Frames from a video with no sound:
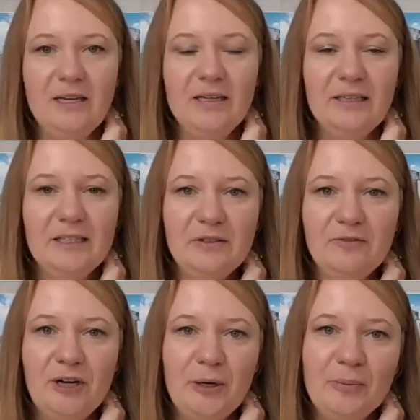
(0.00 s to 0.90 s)
and
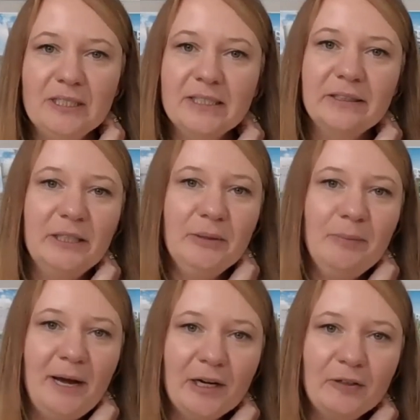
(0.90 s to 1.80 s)
less environmentally
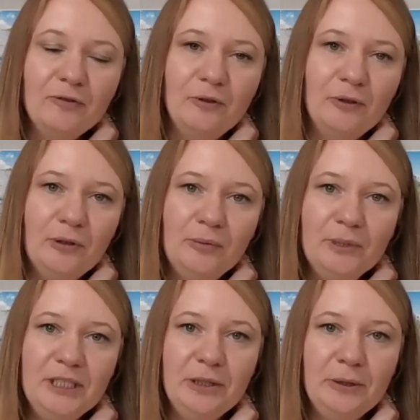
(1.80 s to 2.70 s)

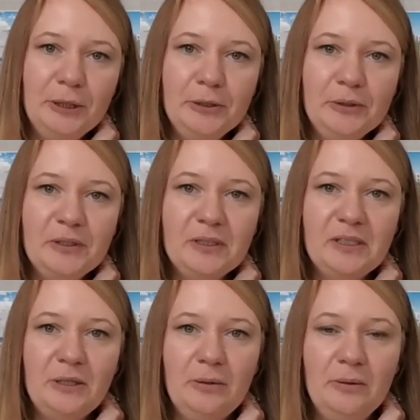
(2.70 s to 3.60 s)
impactful
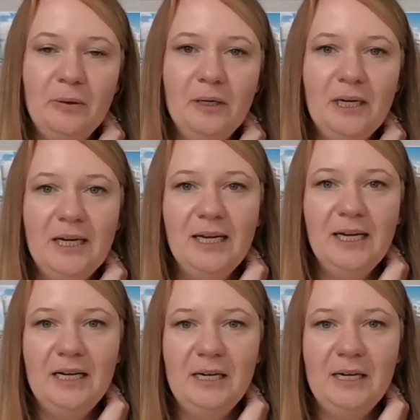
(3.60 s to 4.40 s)
materials. So